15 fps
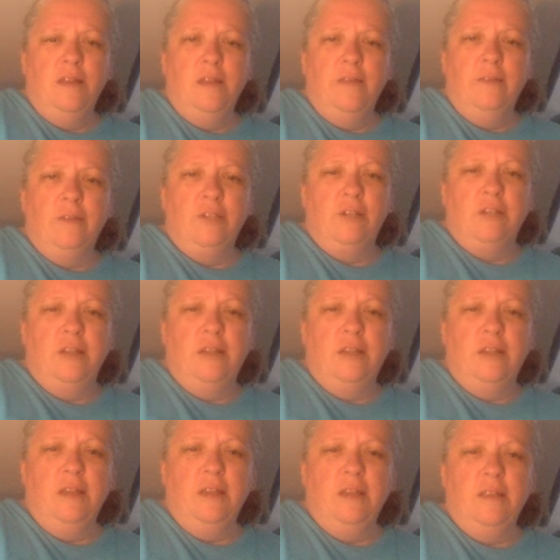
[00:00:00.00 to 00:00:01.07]
on average a
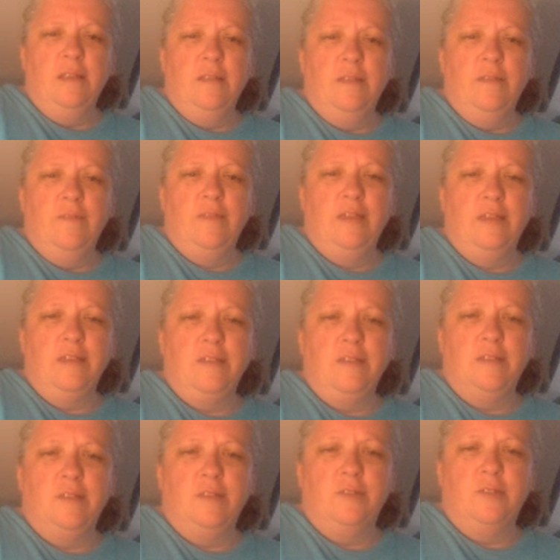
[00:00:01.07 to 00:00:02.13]
night, if I
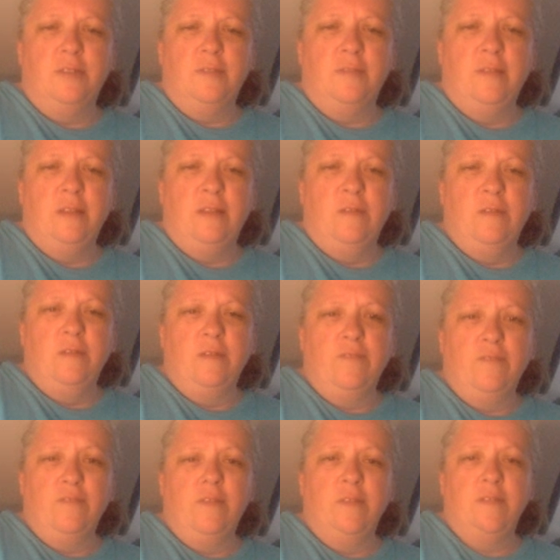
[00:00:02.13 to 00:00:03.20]
get 6 or 7
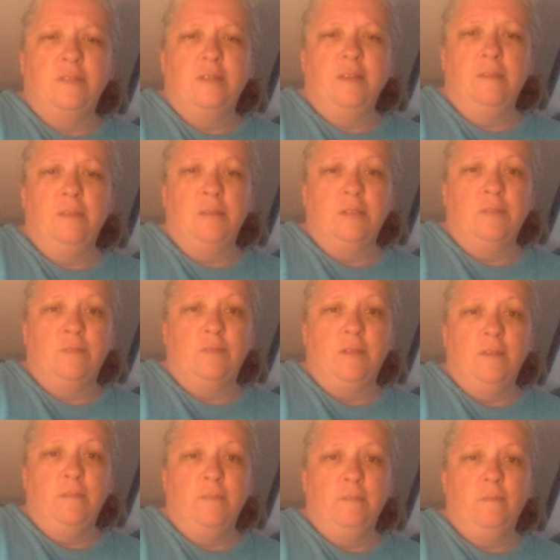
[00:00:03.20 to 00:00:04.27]
hours of sleep, that's
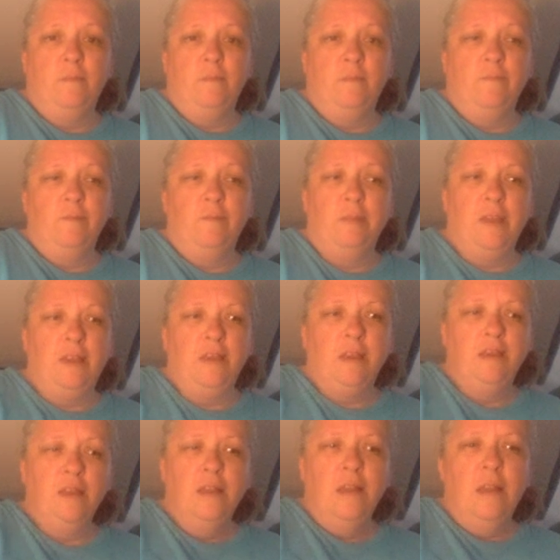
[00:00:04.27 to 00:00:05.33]
fine for me.
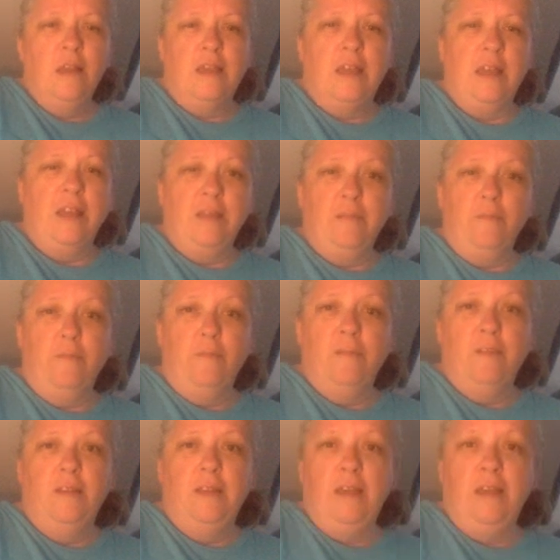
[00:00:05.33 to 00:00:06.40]
Yeah, any
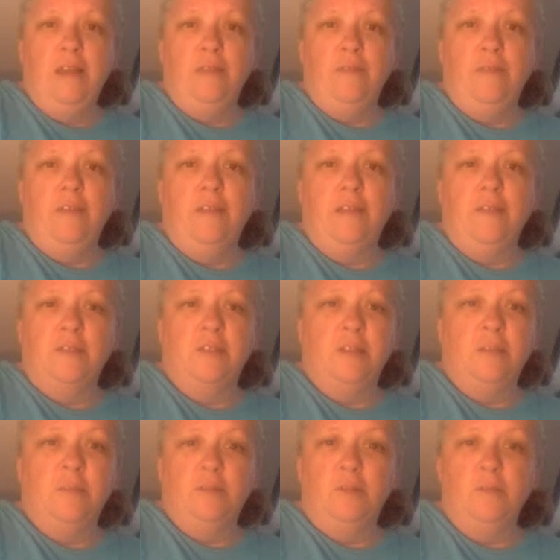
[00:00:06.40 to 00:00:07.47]
more than that, I feel like
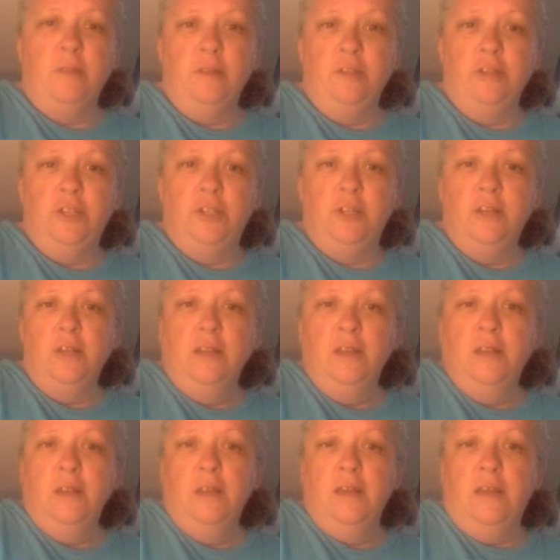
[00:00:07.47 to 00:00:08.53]
I slept too much.
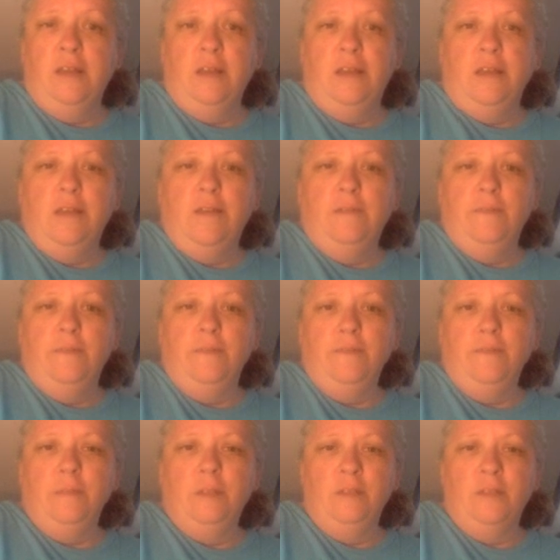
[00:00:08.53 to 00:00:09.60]

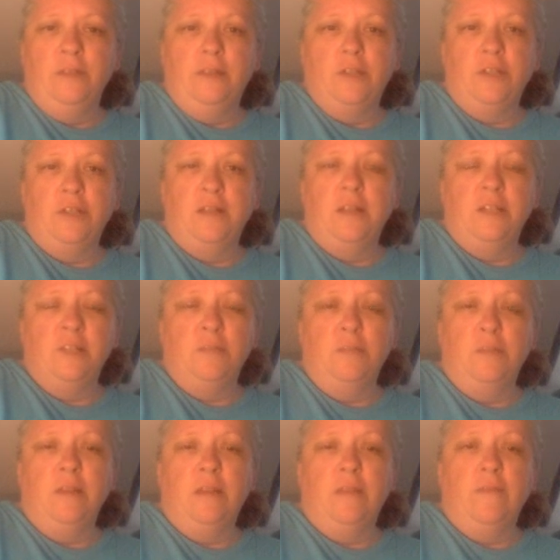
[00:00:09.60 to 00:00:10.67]
So actually, the
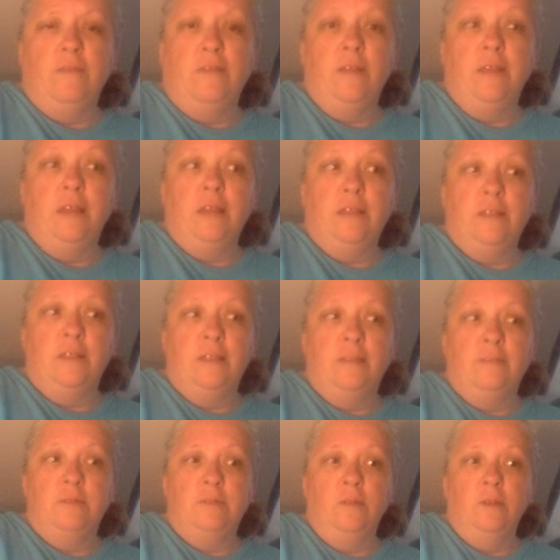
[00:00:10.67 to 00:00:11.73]
next morning, I felt like I
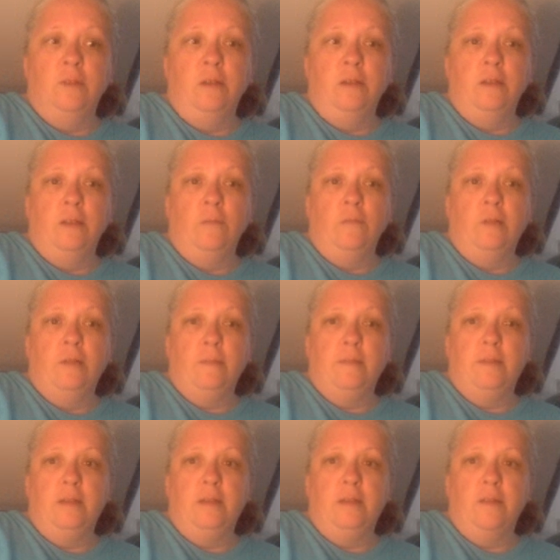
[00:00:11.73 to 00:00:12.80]
slept too long. I woke
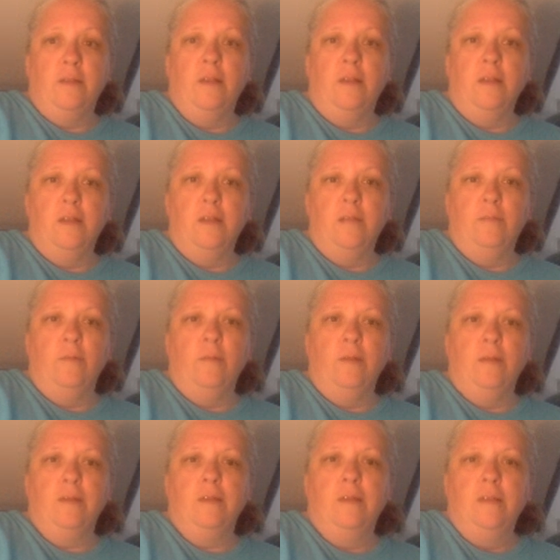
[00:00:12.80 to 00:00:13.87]
up at 9 o'clock in the
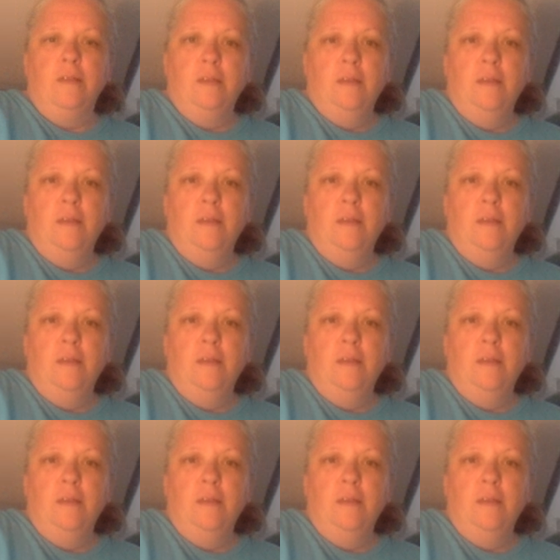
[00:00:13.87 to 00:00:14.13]
morning.